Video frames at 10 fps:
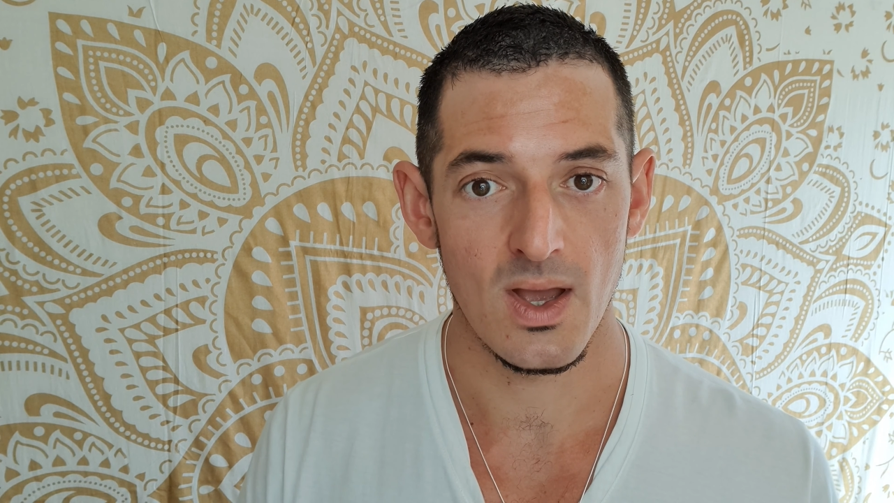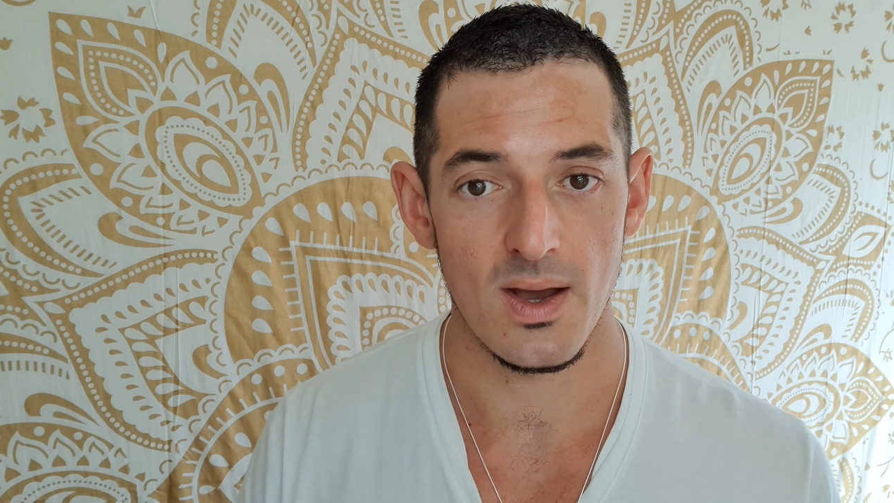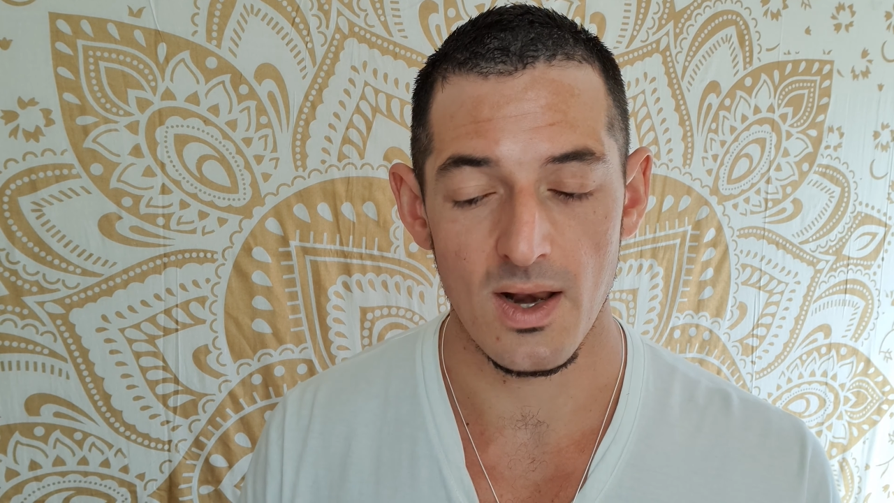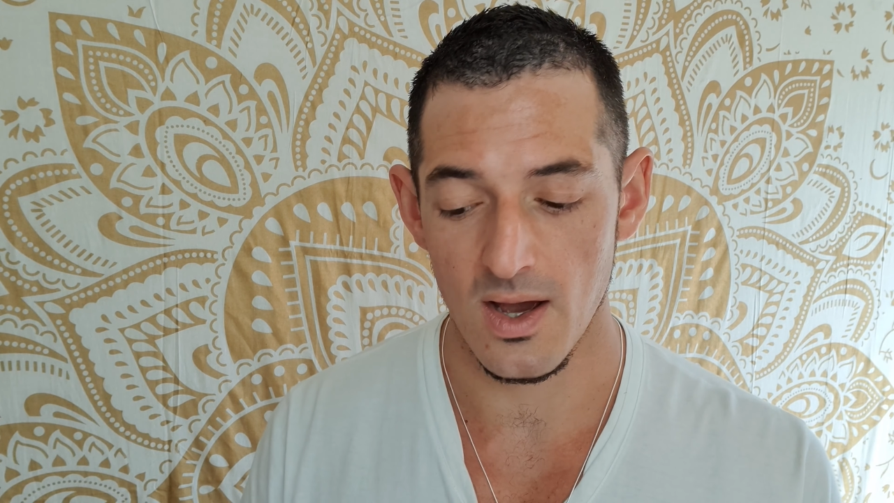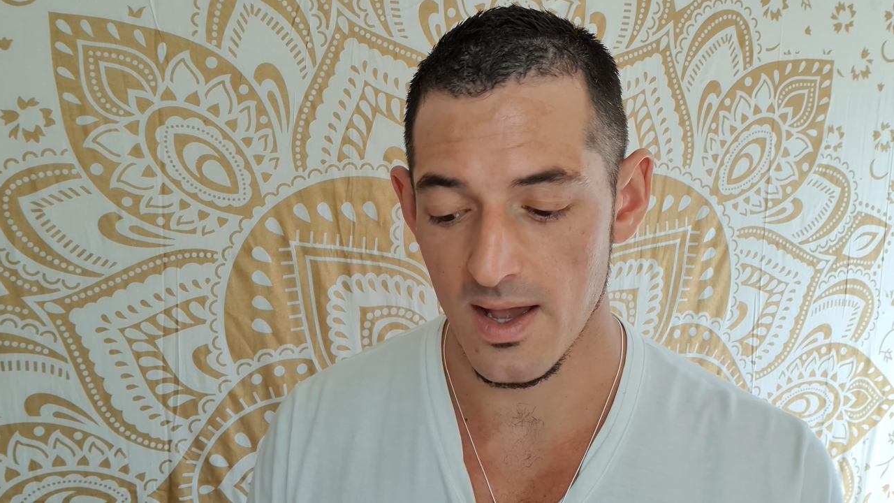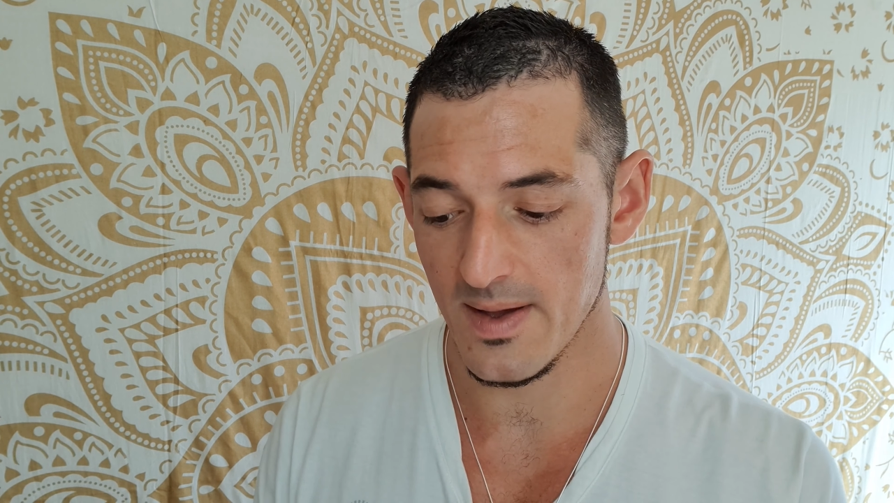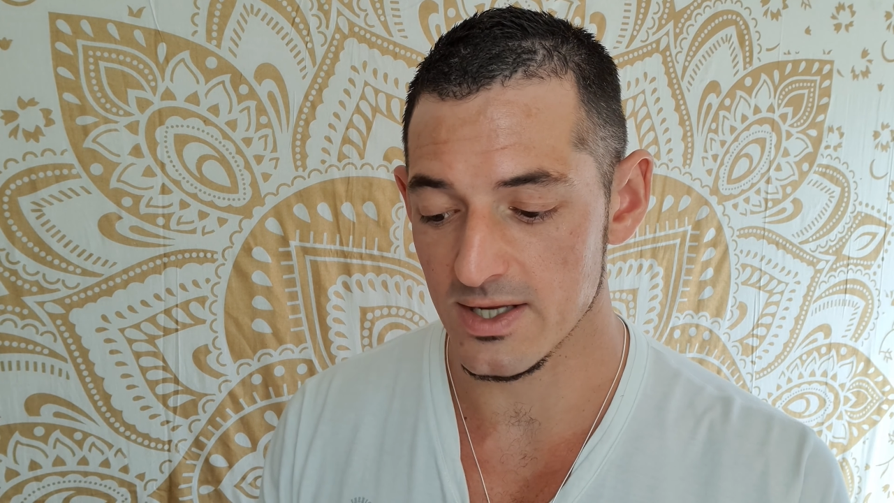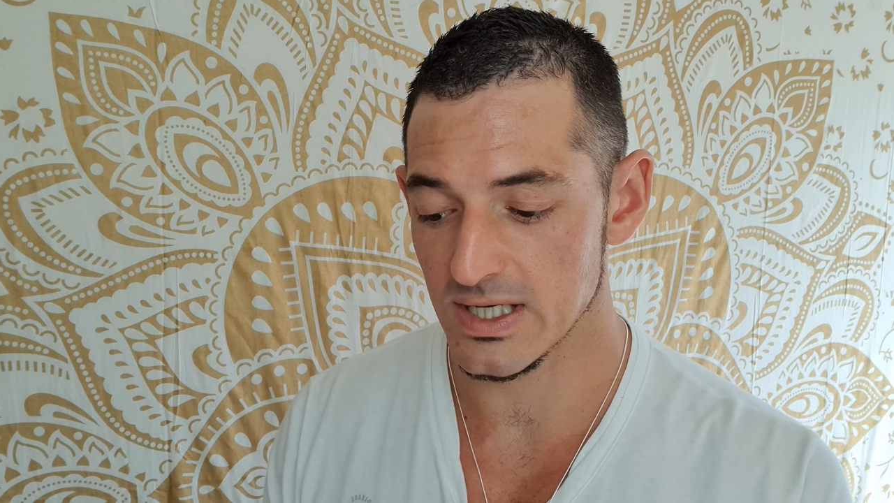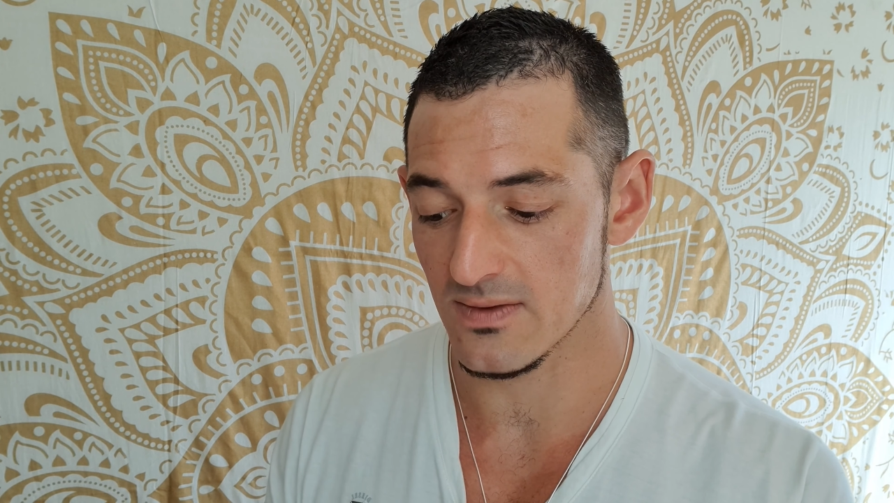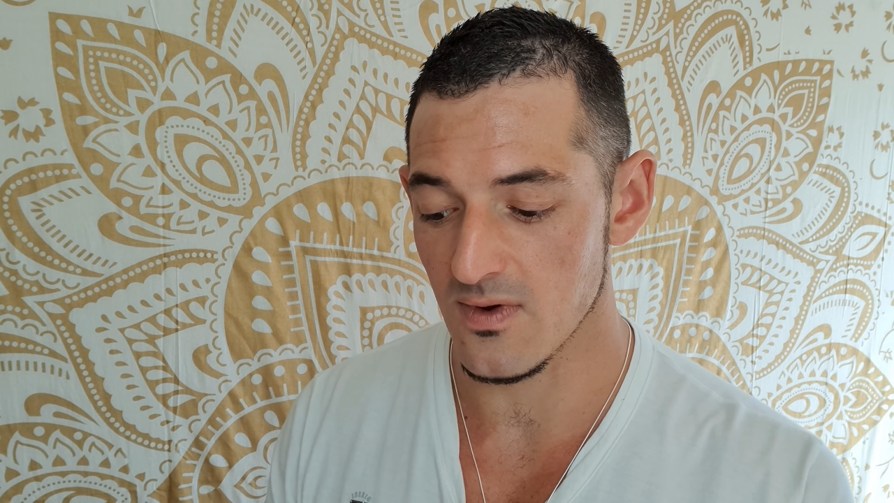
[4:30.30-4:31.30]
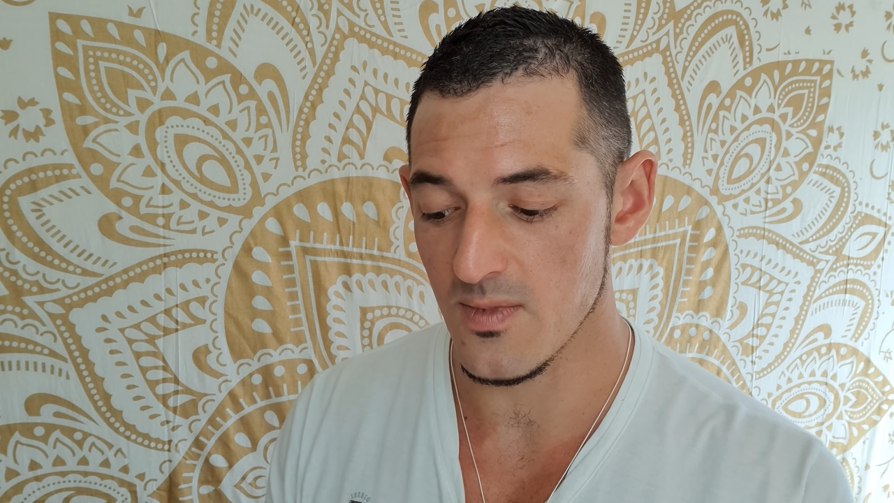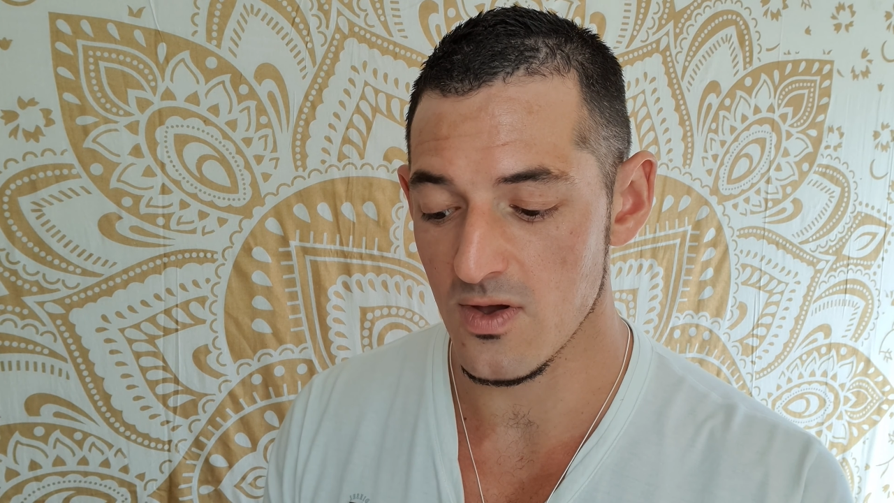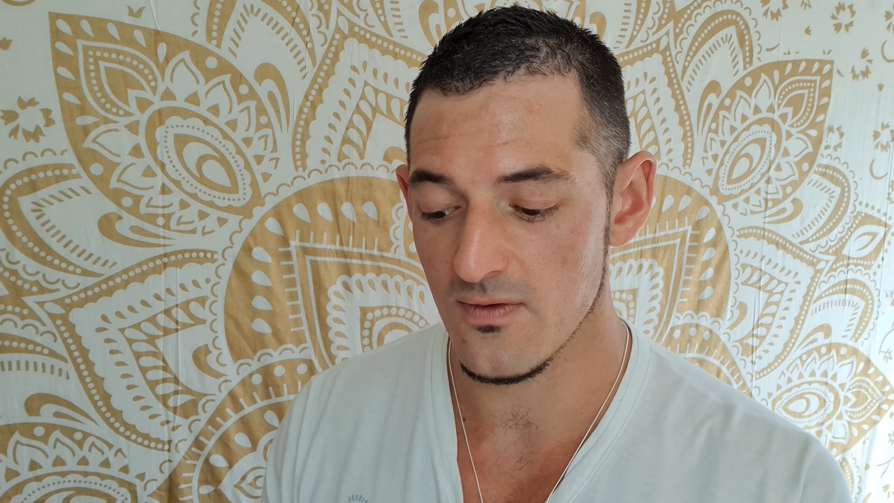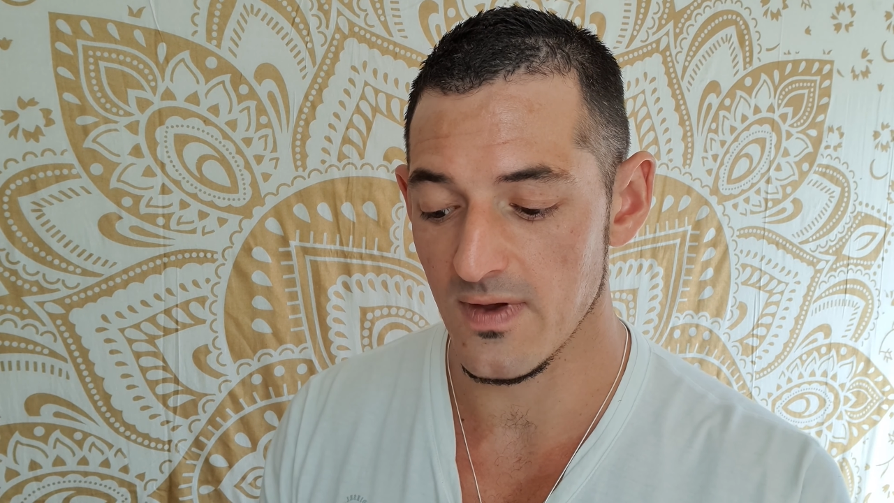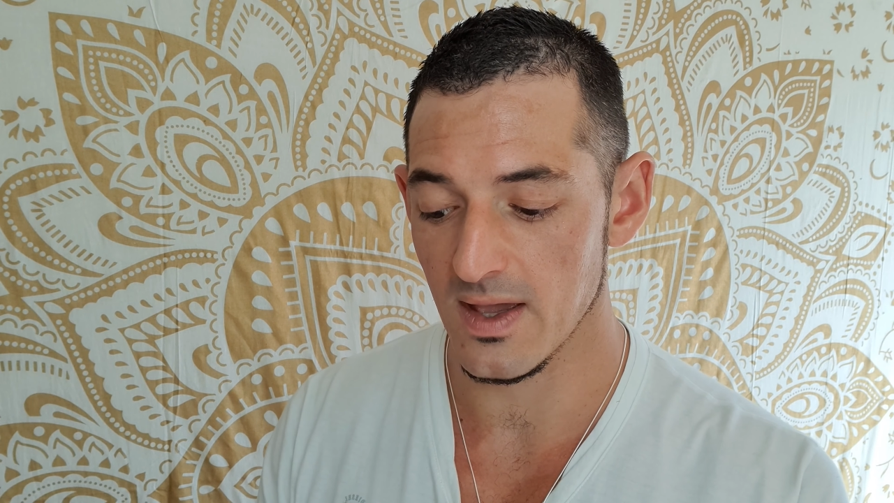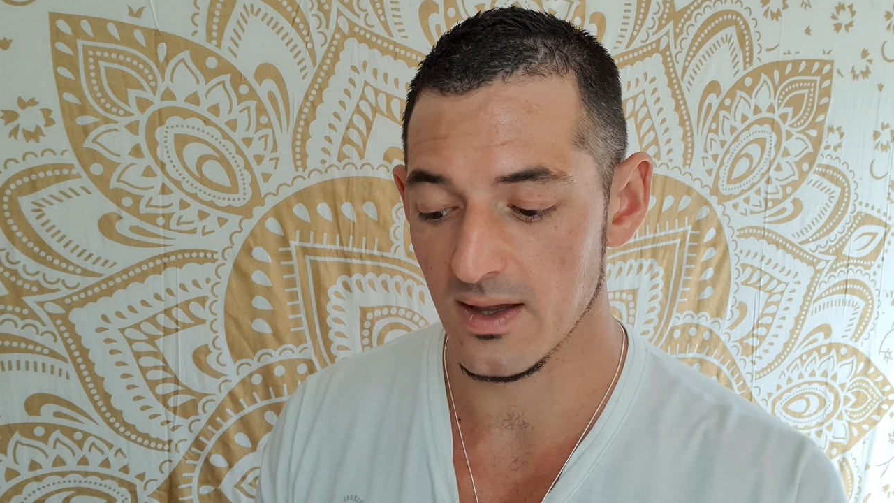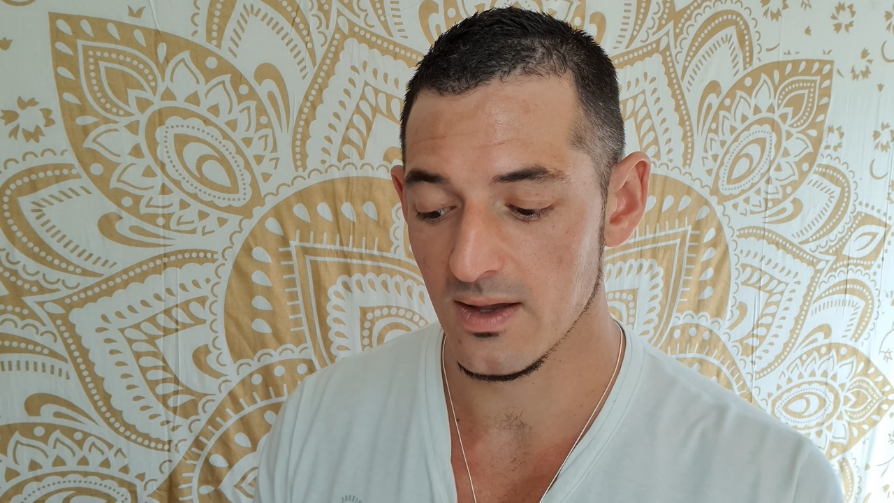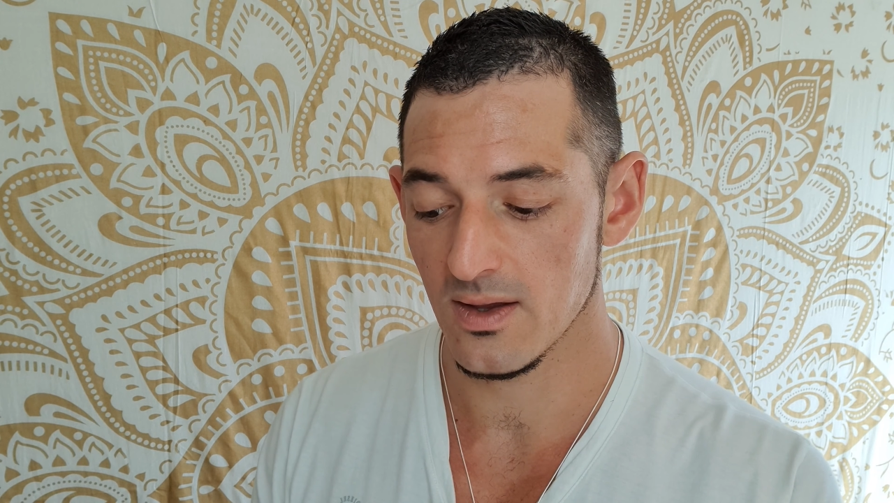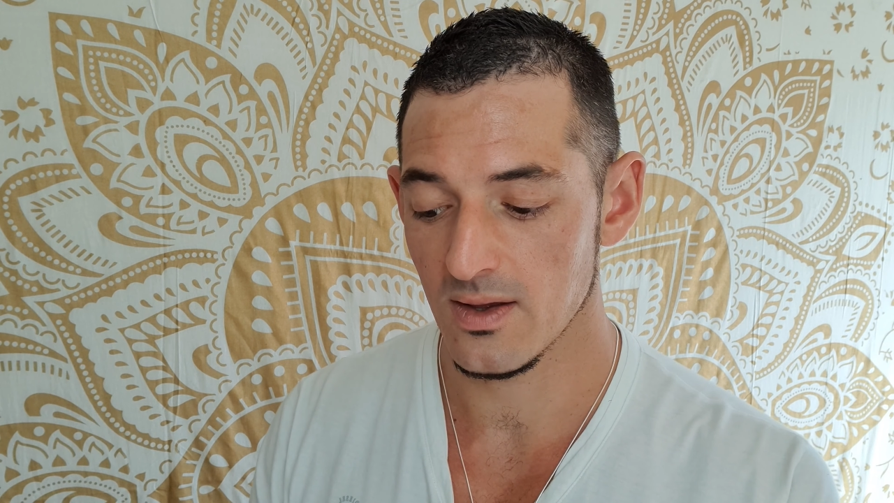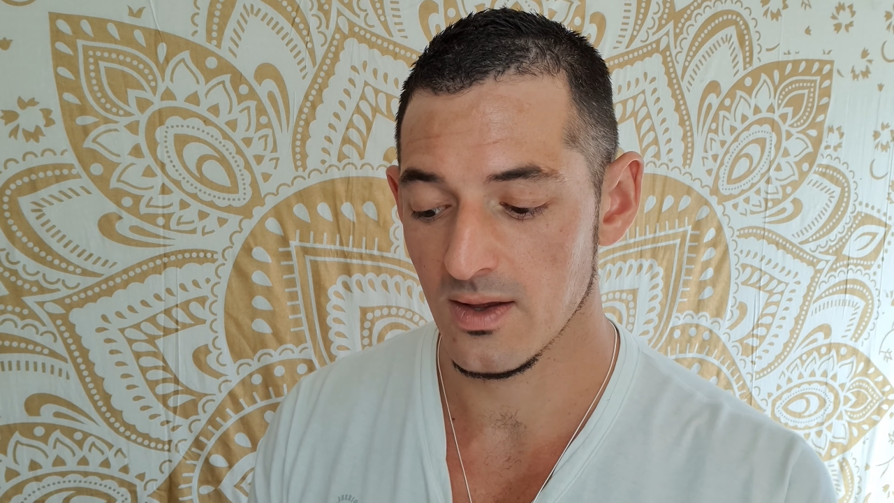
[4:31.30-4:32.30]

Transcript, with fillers: And I'm actually removing